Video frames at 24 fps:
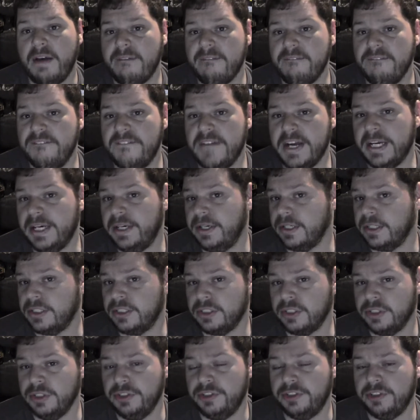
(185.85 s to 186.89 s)
vendor
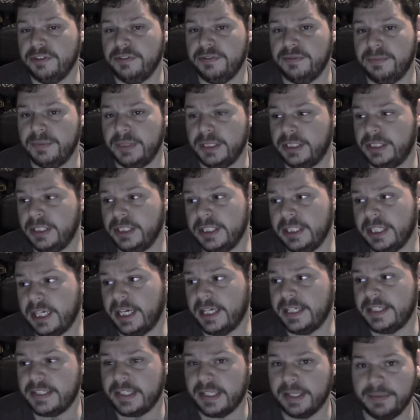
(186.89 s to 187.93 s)
exclusive
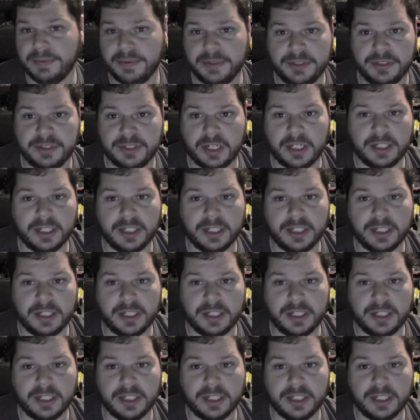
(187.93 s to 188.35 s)
merchandise that was